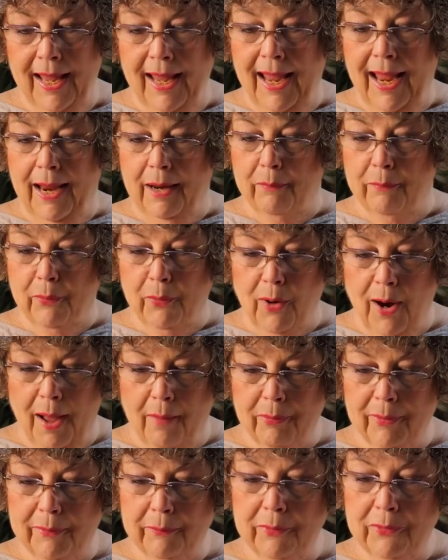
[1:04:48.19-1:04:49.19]
A
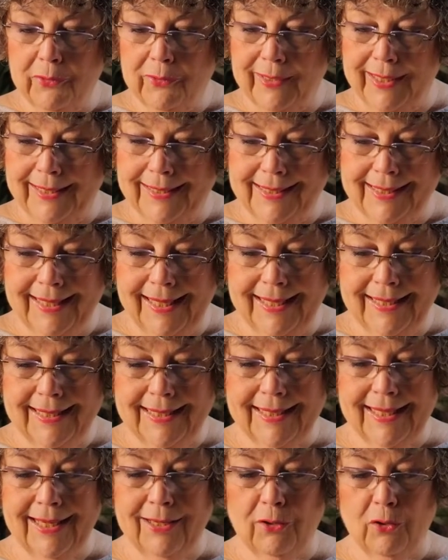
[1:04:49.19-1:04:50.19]
problem translates
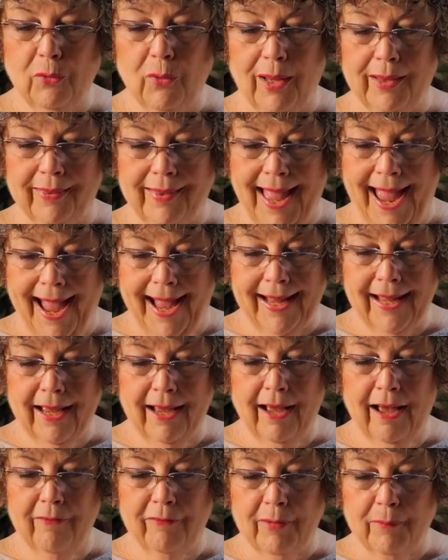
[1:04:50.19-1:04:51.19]
into a lack
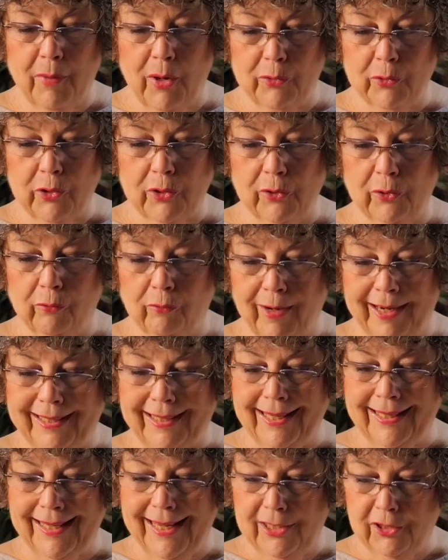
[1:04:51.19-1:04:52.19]
of emotional
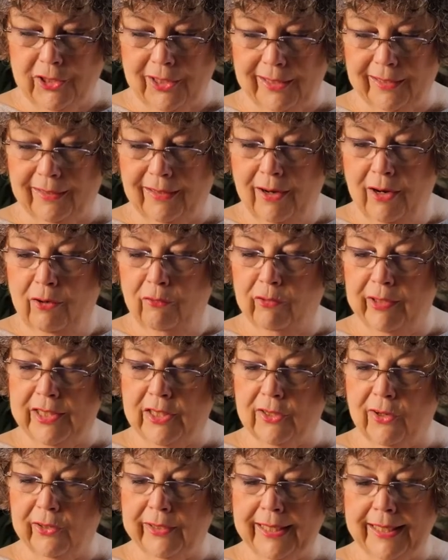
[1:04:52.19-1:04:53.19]
regulation,
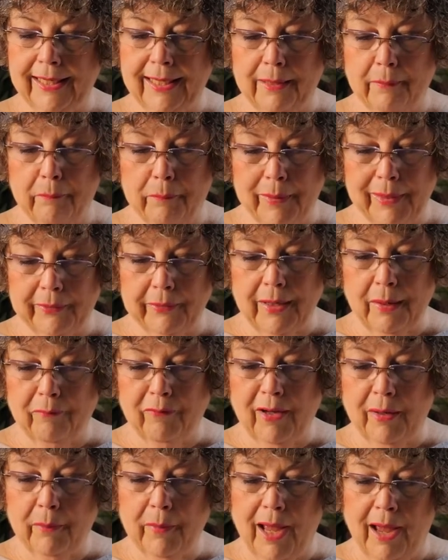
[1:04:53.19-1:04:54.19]
resulting in a
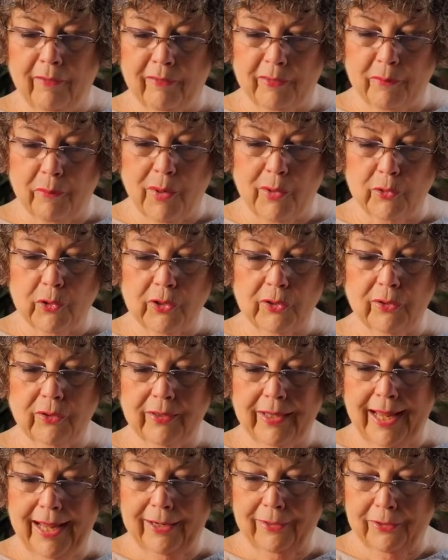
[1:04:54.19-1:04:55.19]
buildup of emotional
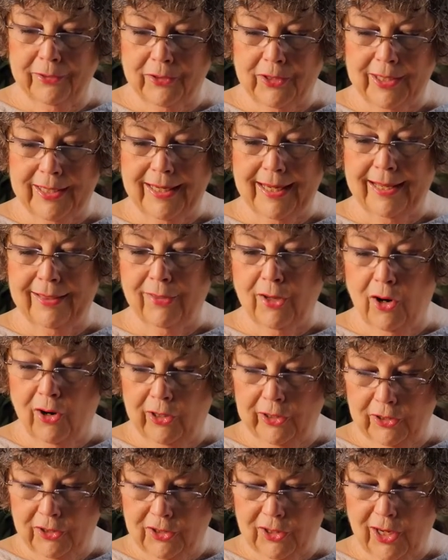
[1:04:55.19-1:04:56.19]
energy in the
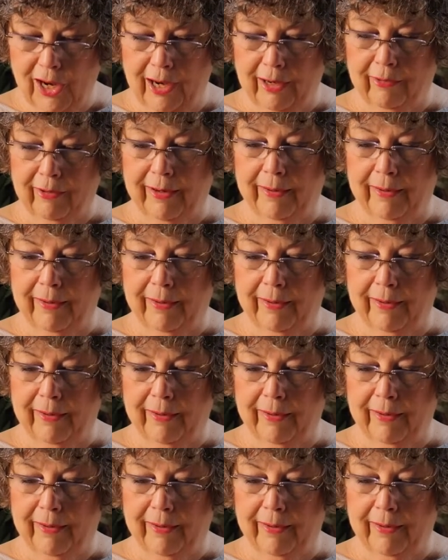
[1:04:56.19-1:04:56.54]
heart chakra.